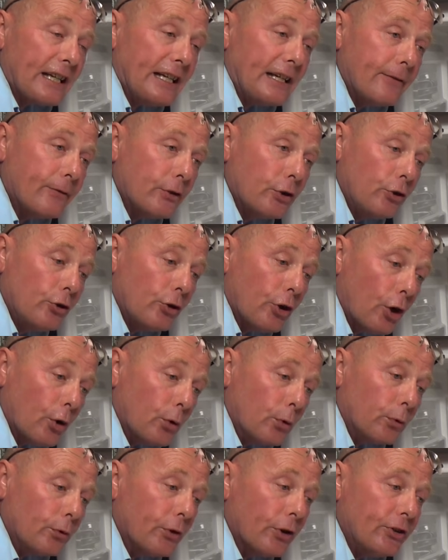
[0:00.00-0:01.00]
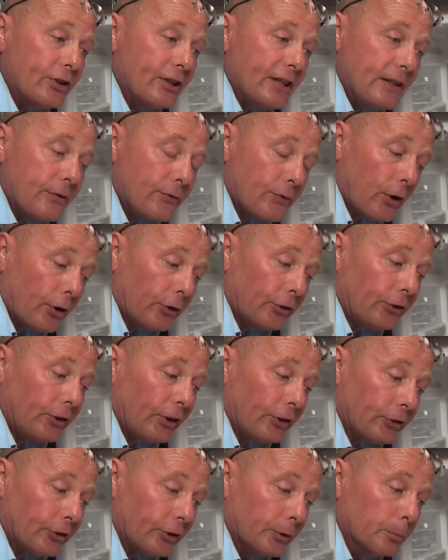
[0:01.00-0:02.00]
even though the defrost
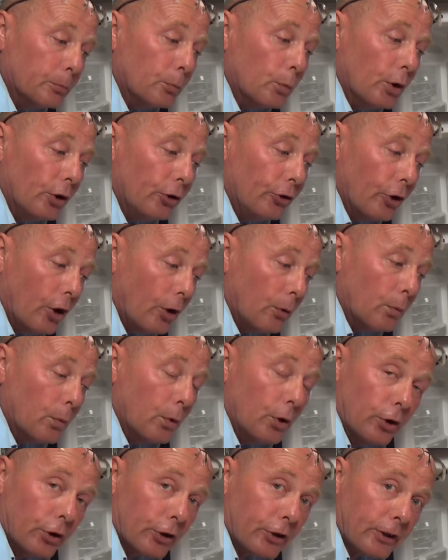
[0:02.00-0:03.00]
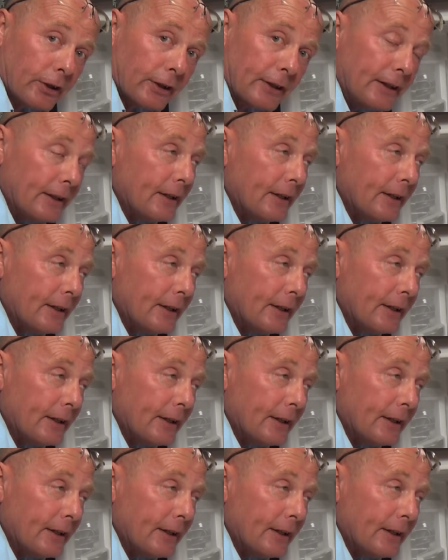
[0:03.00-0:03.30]
system will not work,